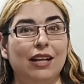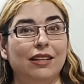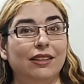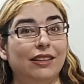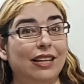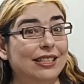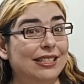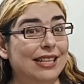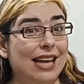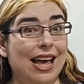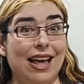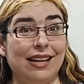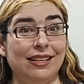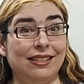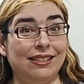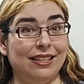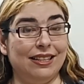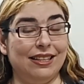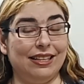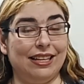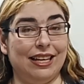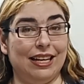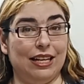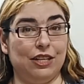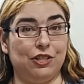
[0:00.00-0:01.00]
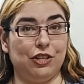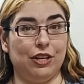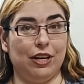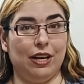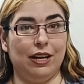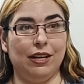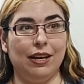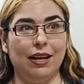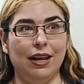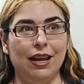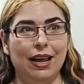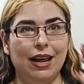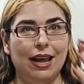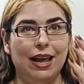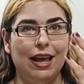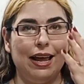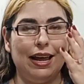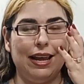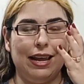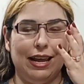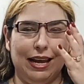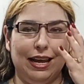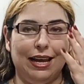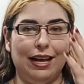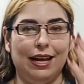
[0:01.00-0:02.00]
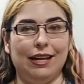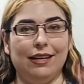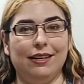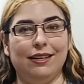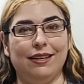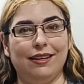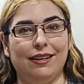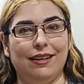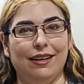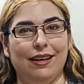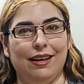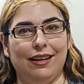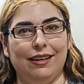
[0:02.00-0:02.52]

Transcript: Let's head into the kitchen and